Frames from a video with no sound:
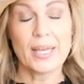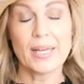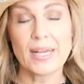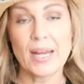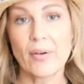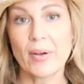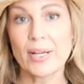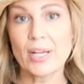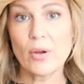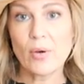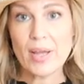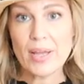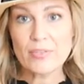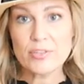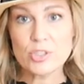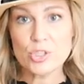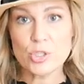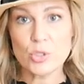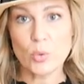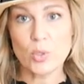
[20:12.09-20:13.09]
Now I know I have
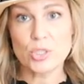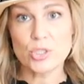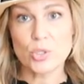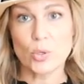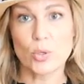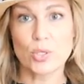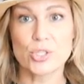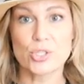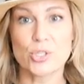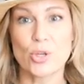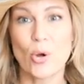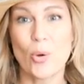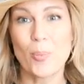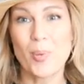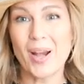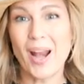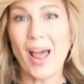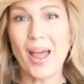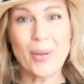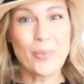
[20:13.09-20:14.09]
a short torso,
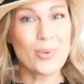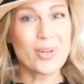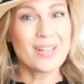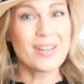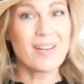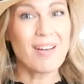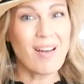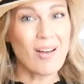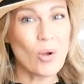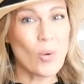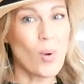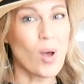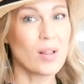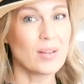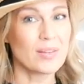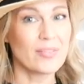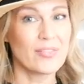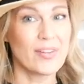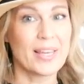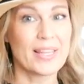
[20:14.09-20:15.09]
but I would not
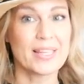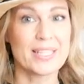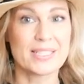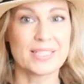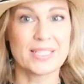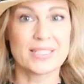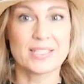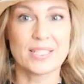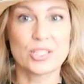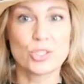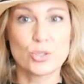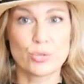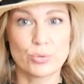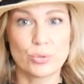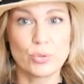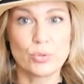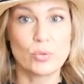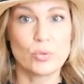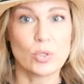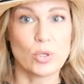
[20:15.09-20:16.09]
qualify this as a
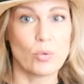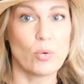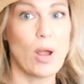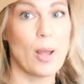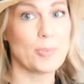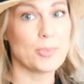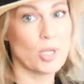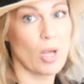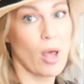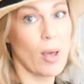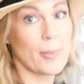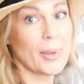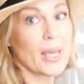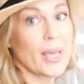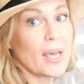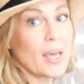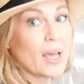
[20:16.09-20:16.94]
true crop top